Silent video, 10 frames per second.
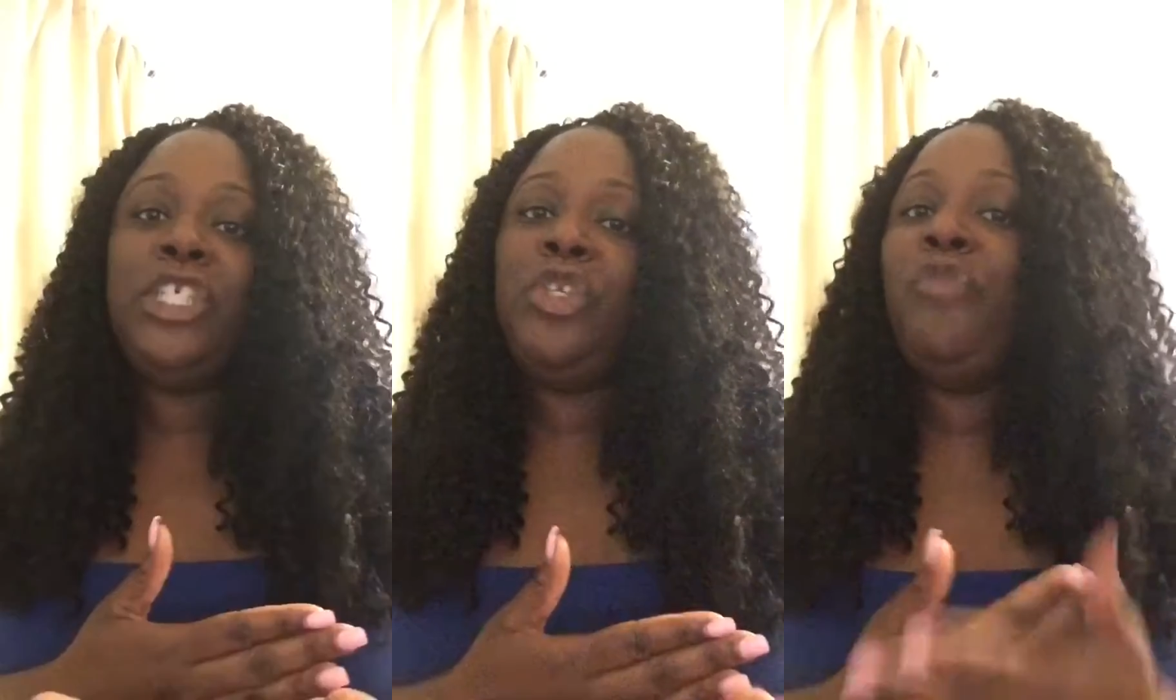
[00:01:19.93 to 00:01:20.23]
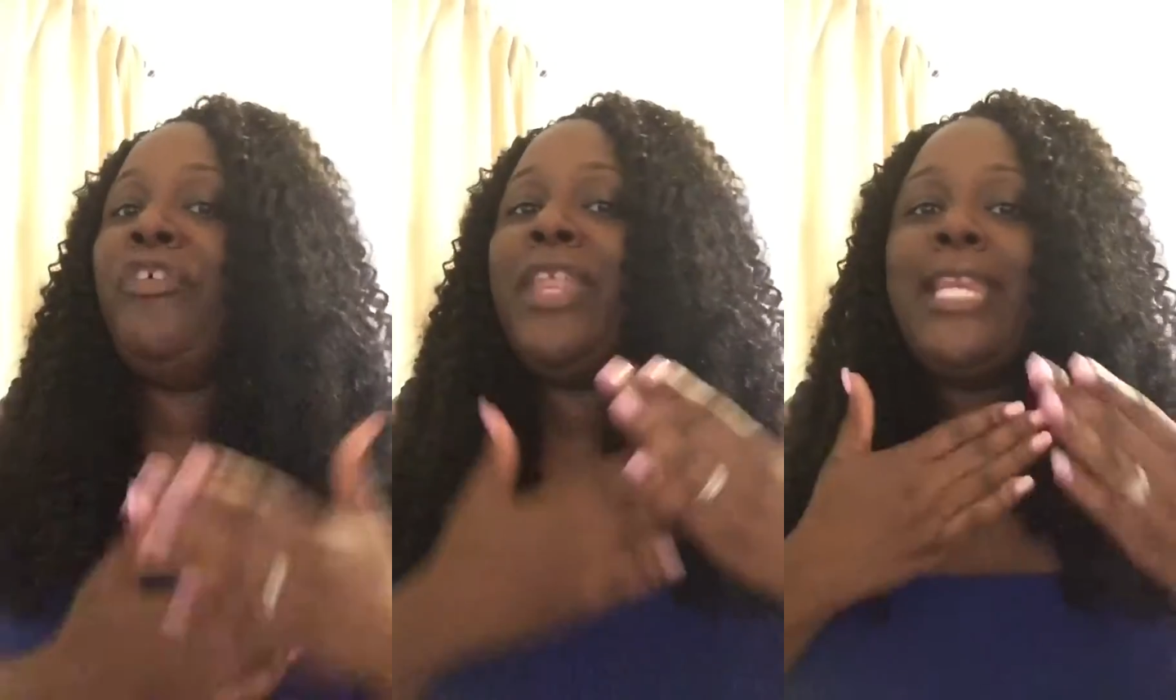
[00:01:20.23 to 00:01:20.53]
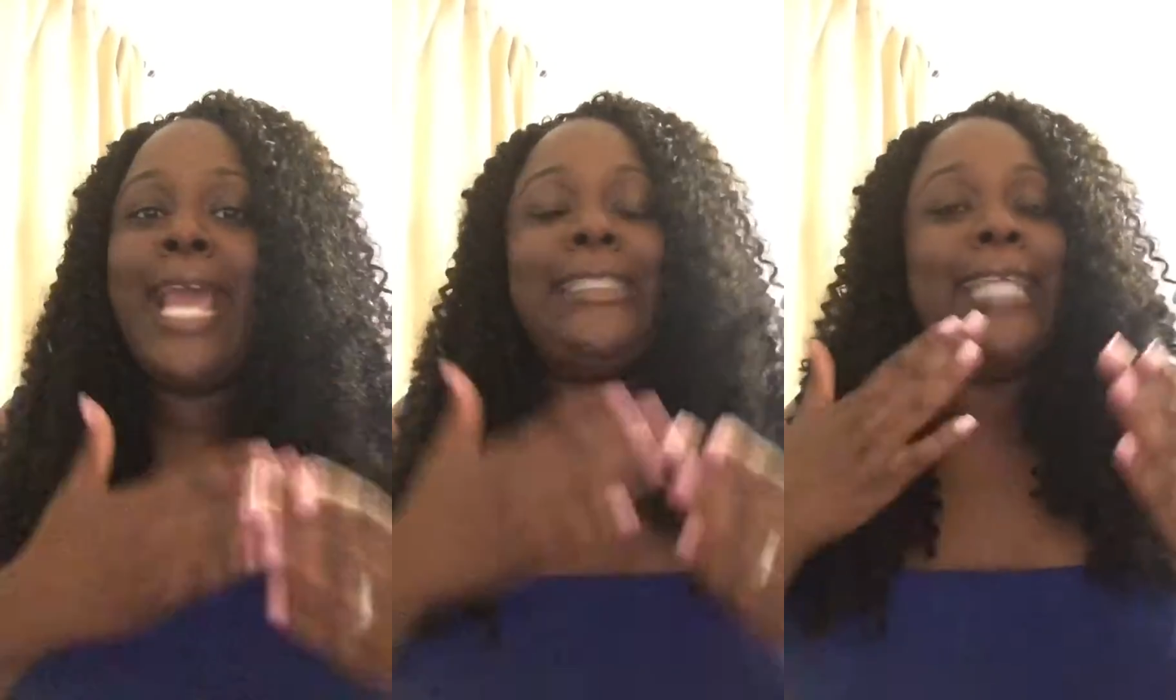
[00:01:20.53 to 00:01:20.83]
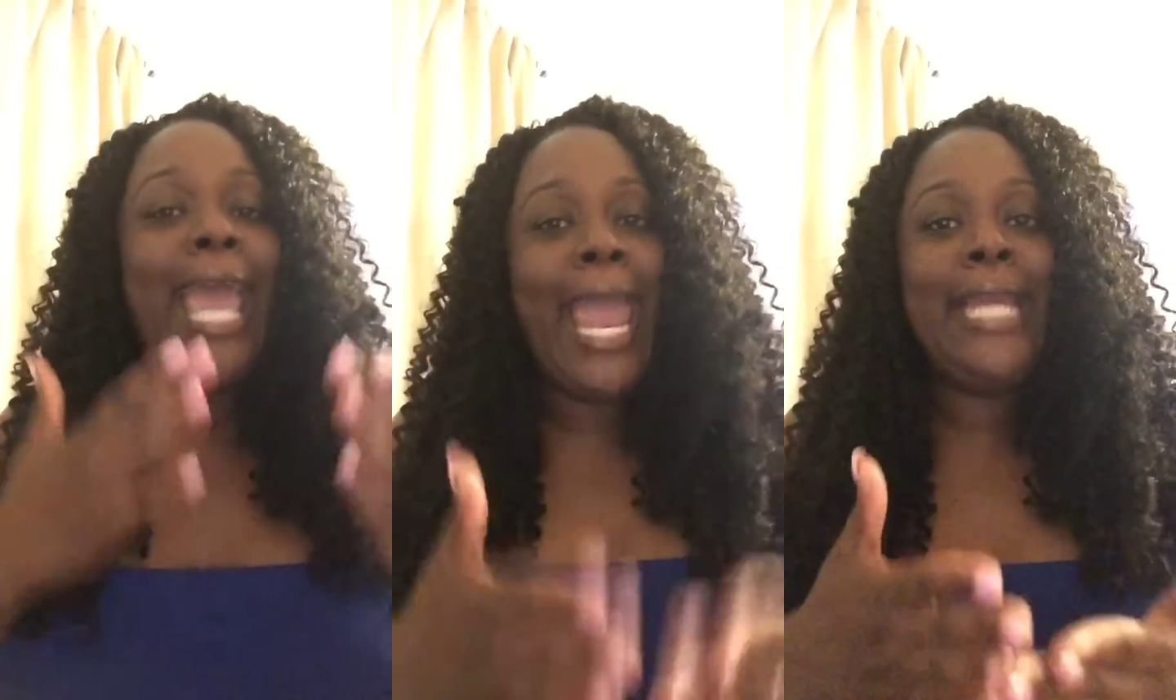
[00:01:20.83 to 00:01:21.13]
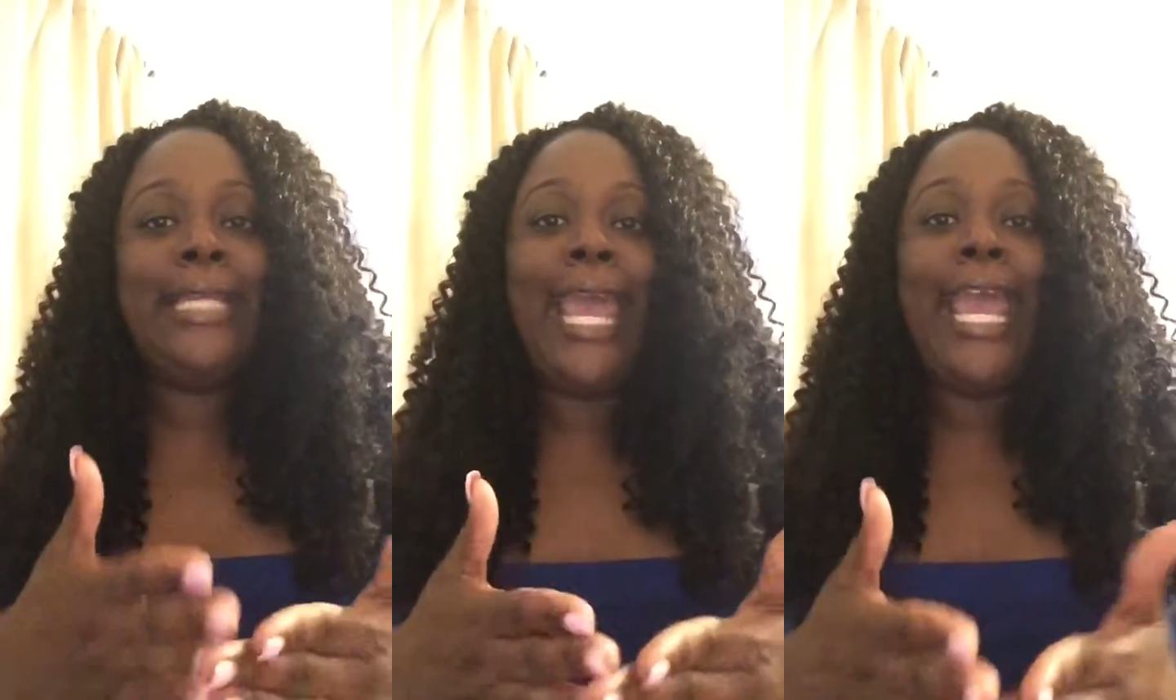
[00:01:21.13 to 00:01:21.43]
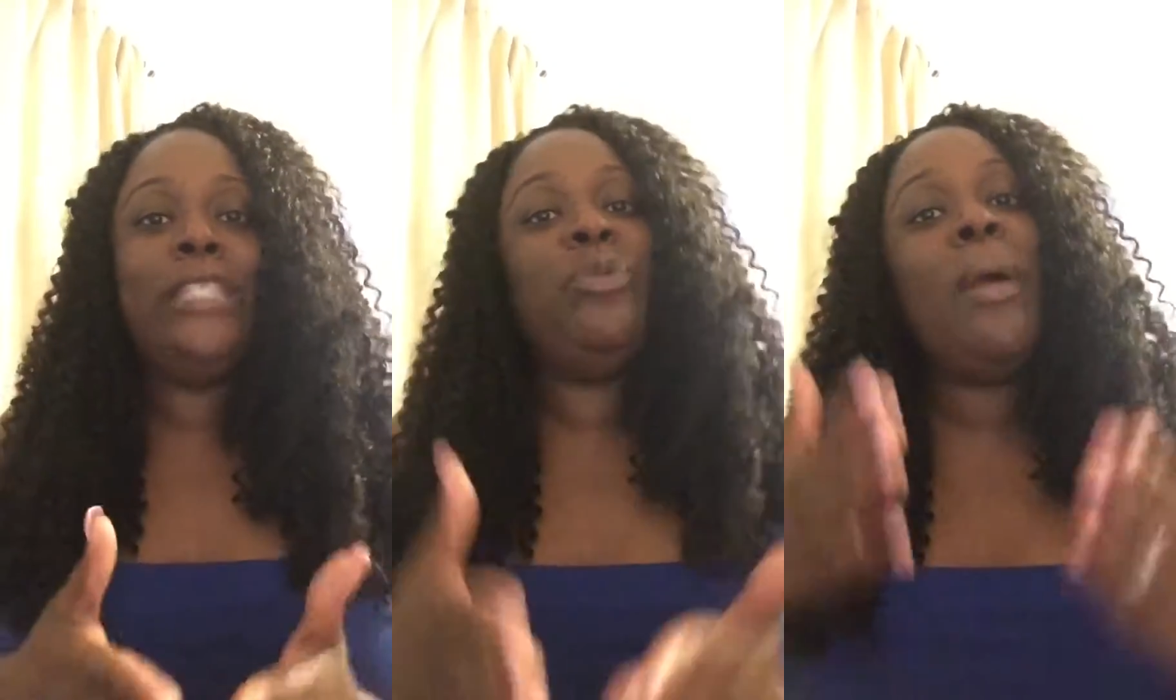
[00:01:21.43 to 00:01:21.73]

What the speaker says: to you for the next 8 days,